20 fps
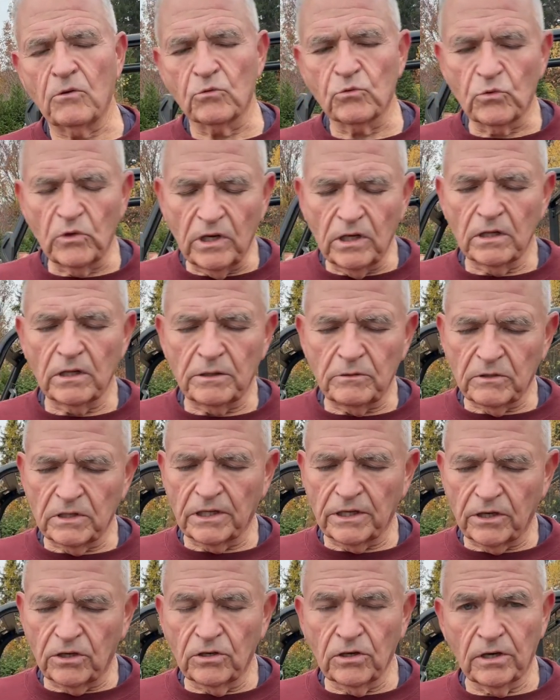
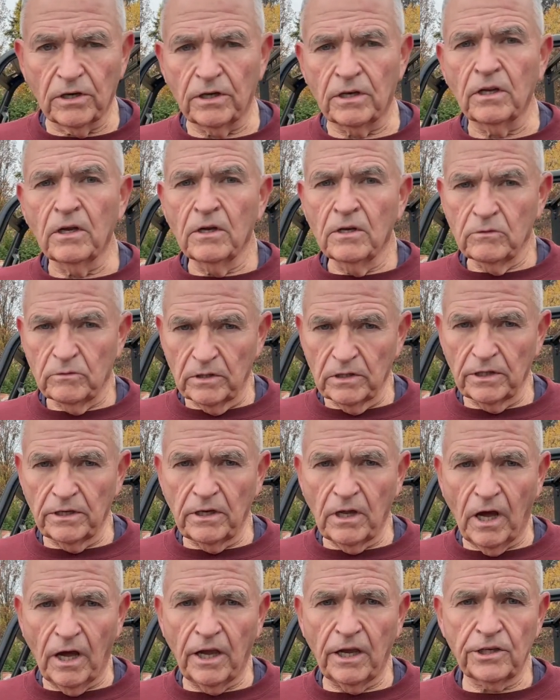really good, really
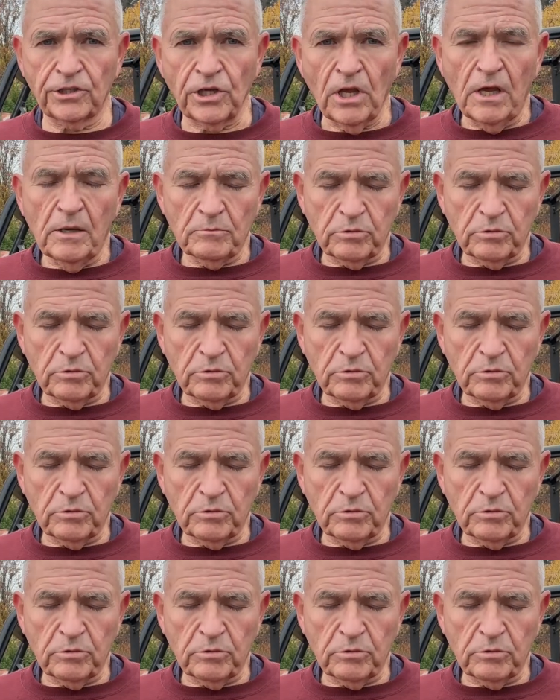nice,